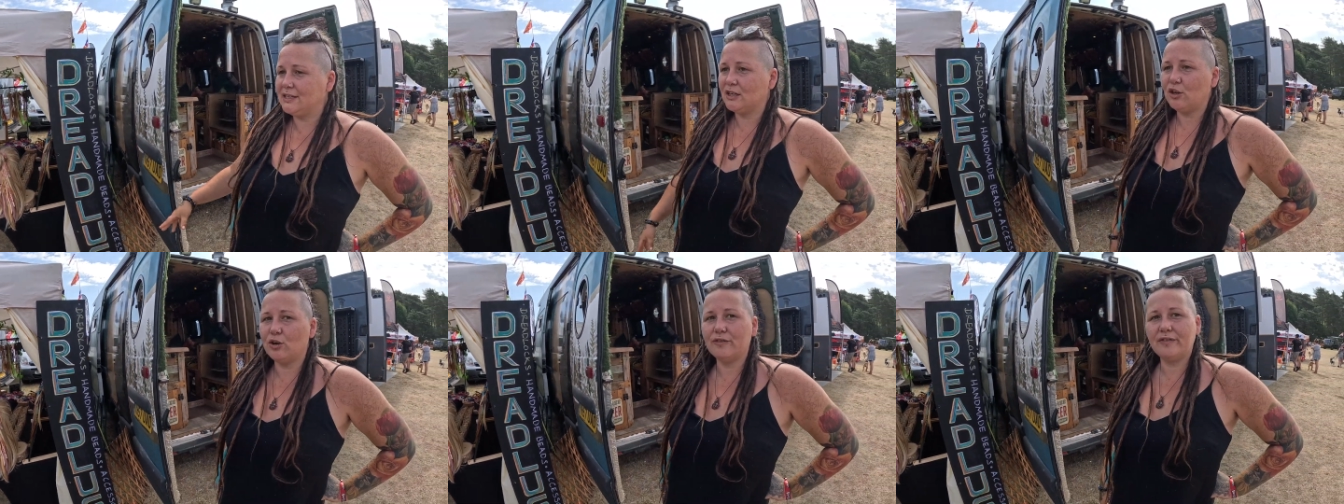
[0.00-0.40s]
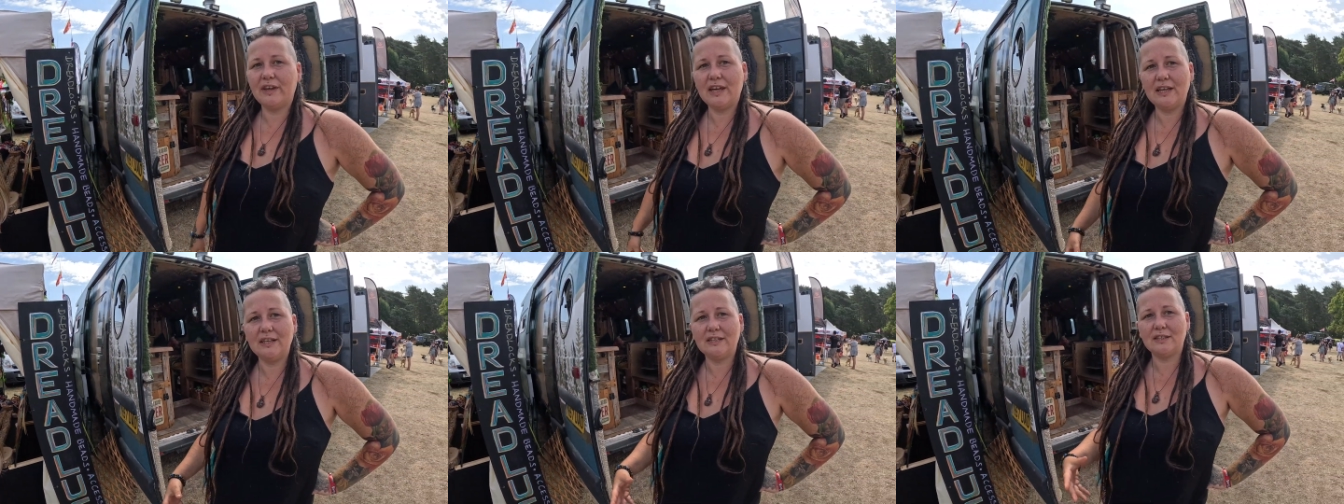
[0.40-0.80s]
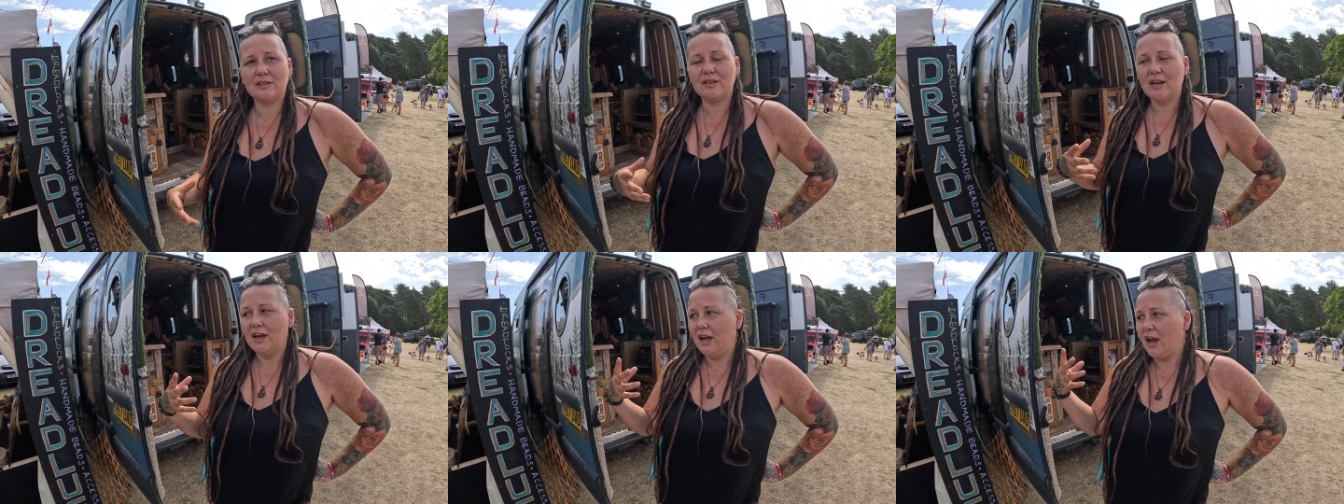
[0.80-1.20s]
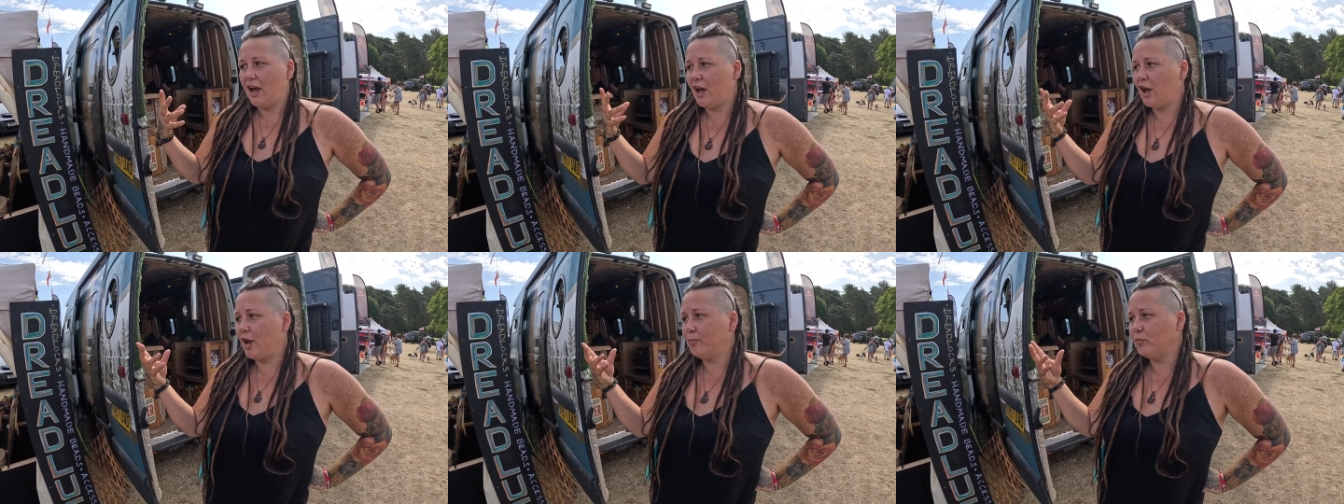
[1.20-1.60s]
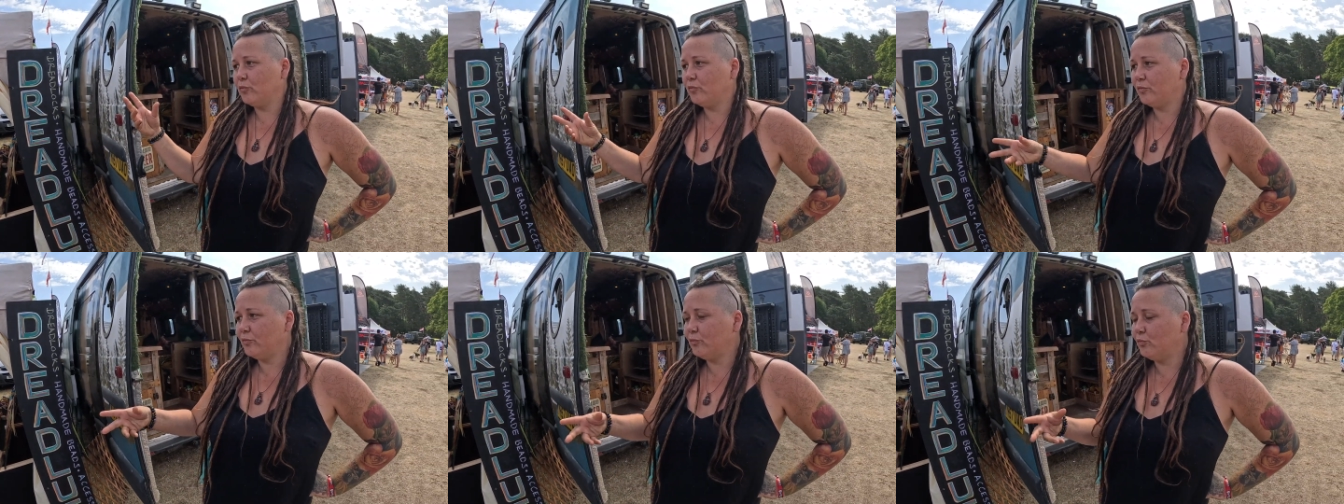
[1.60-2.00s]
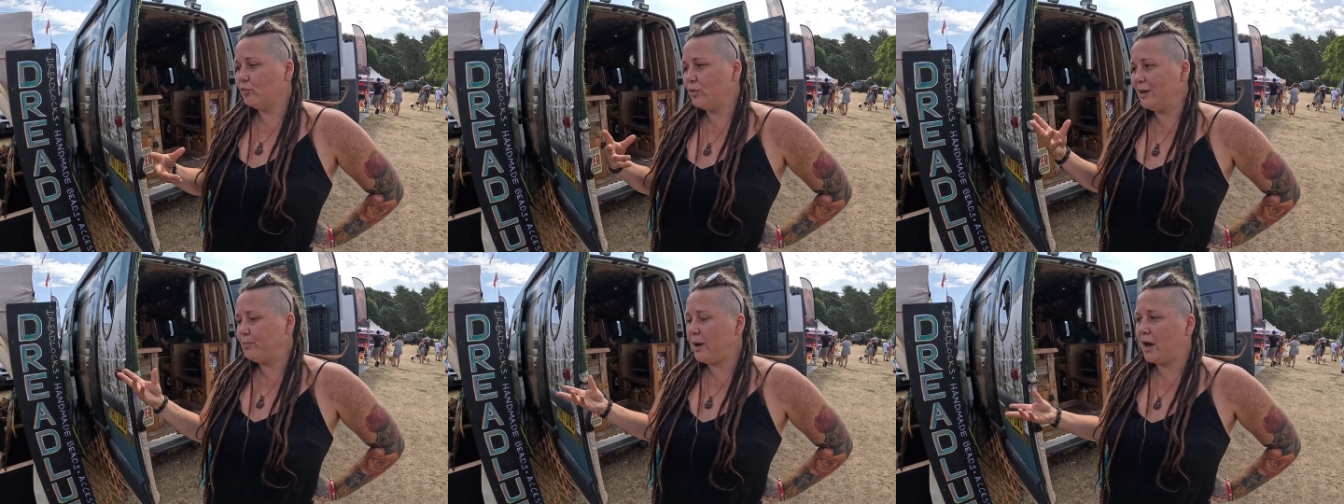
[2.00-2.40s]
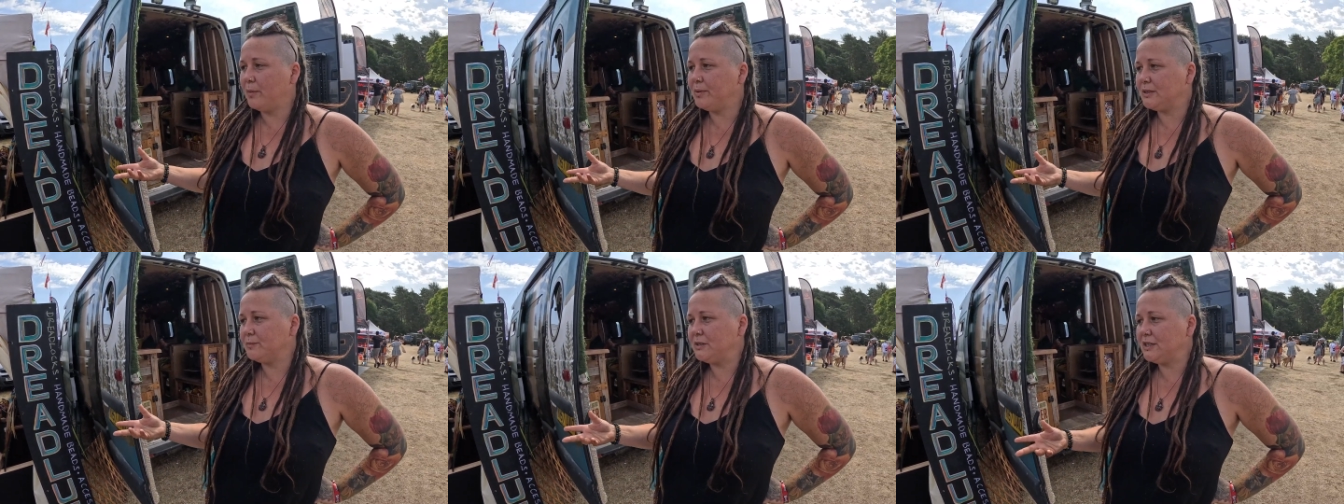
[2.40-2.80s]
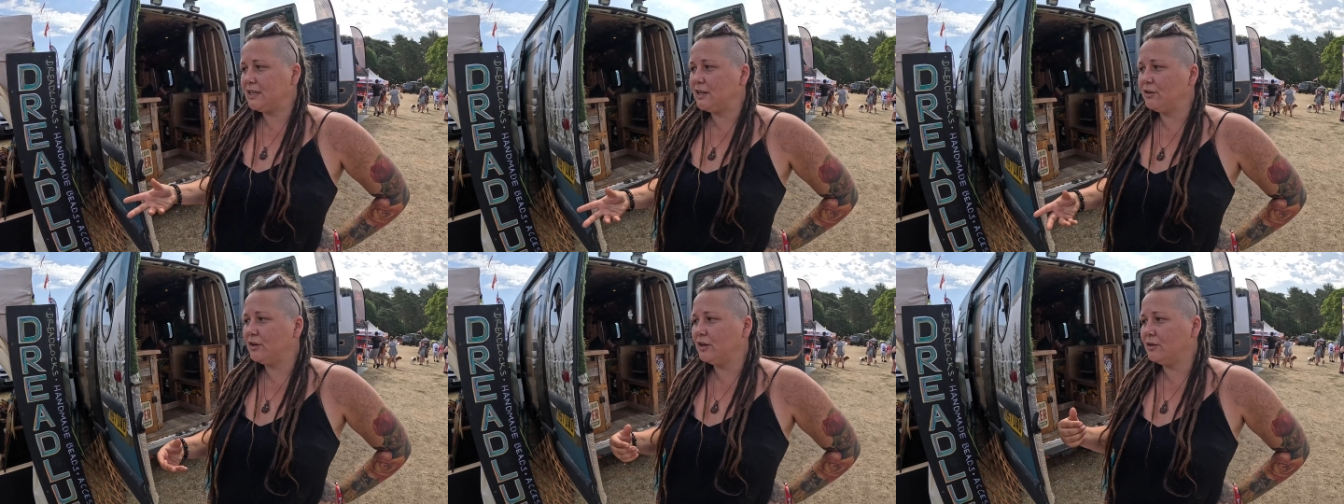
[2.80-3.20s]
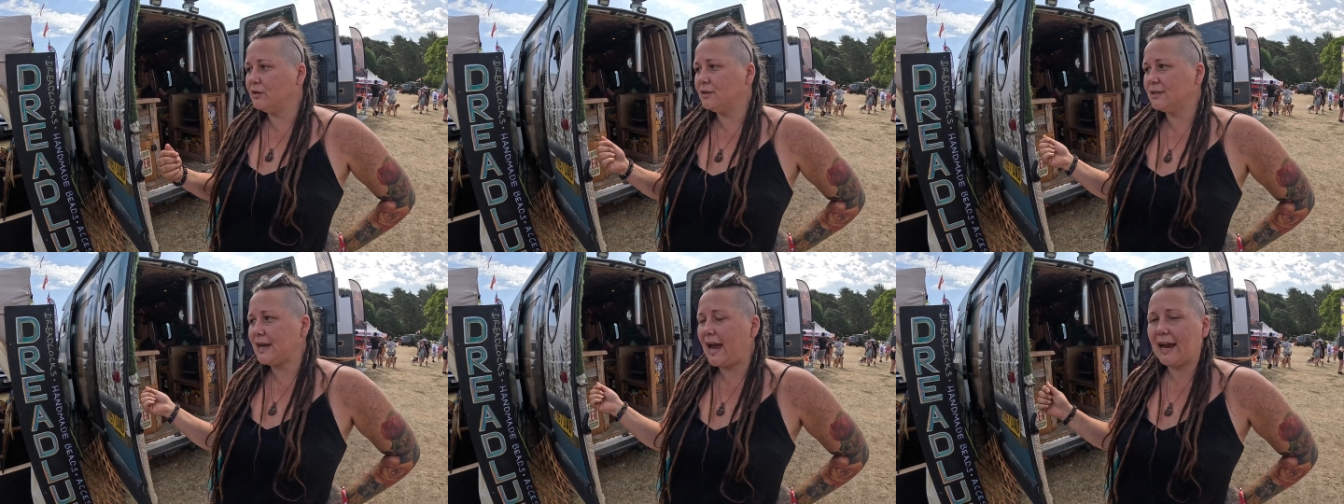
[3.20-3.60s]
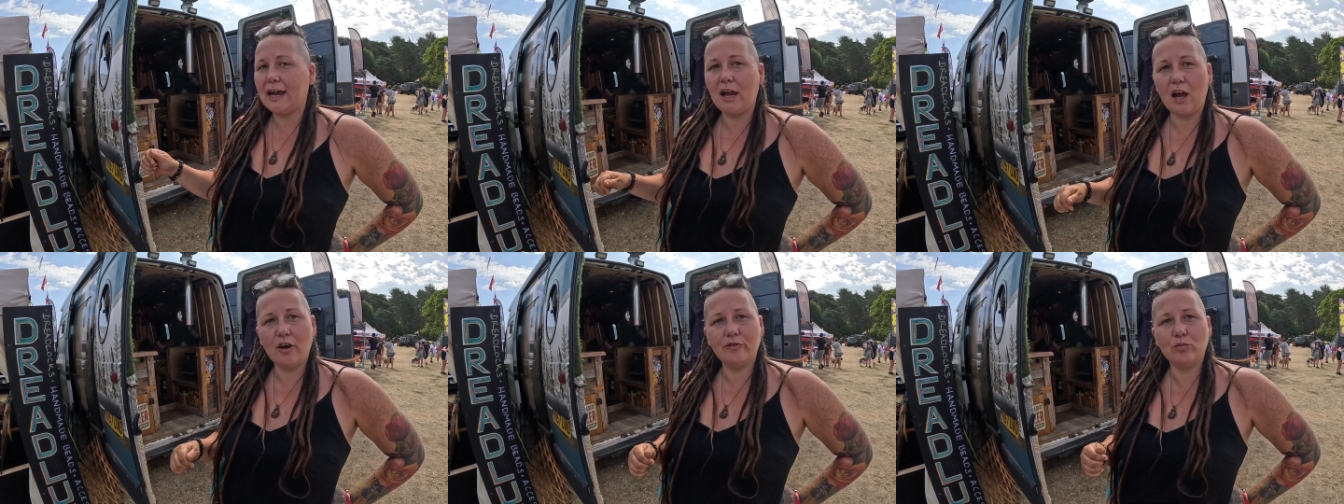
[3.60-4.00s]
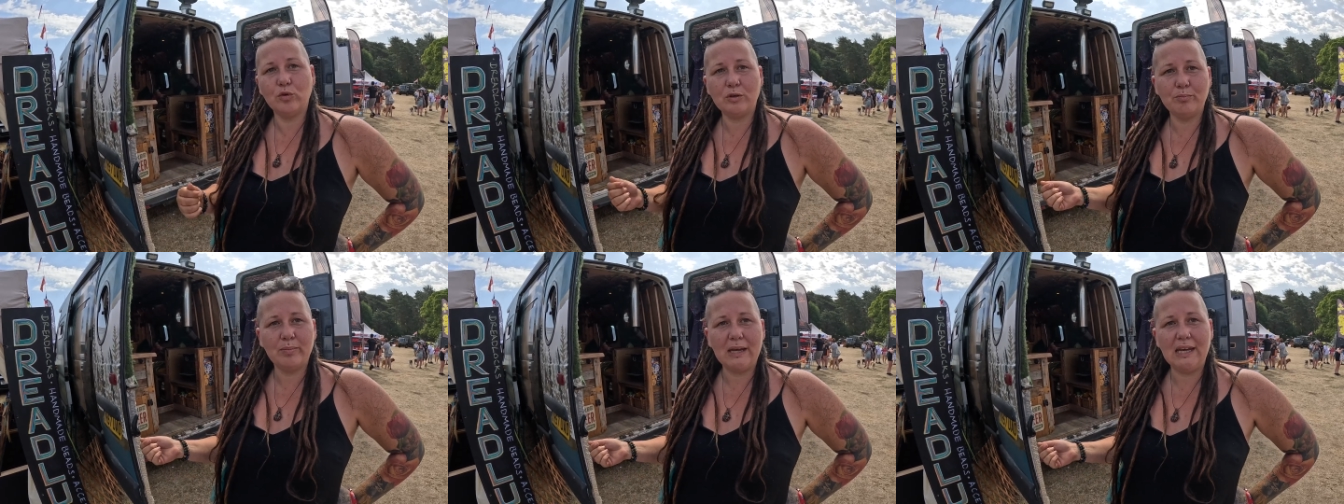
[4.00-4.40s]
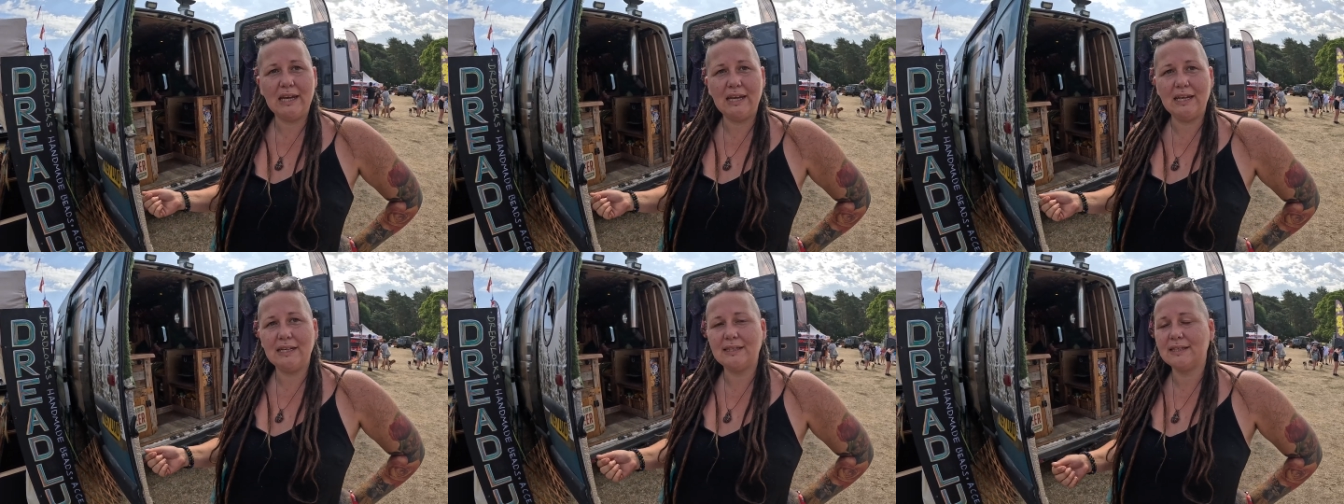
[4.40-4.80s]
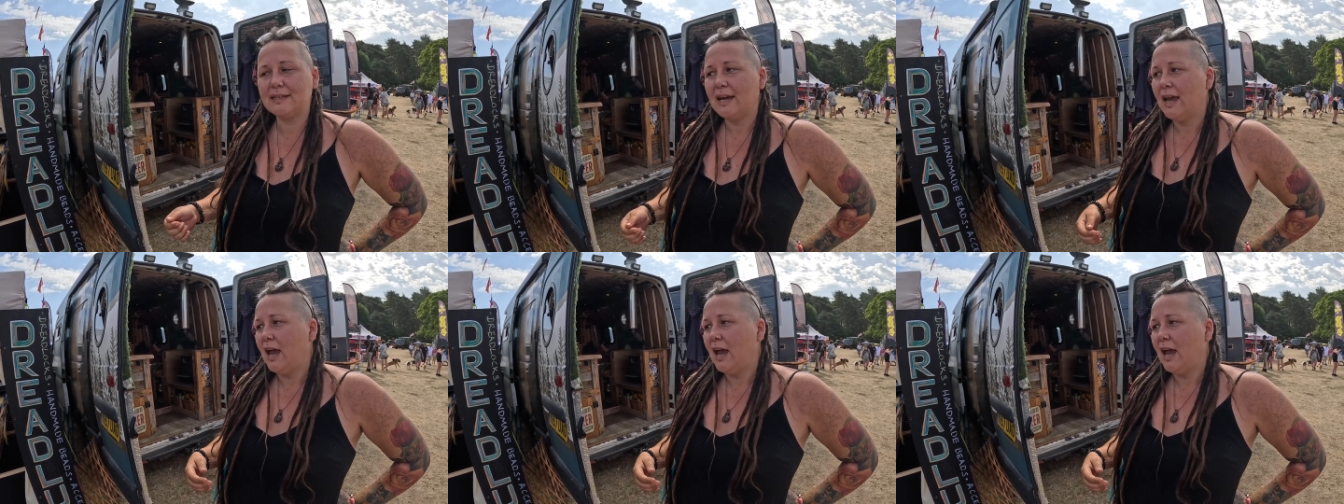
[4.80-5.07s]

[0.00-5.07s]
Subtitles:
A lot of it is repurposed materials, hand-carved wooden beads.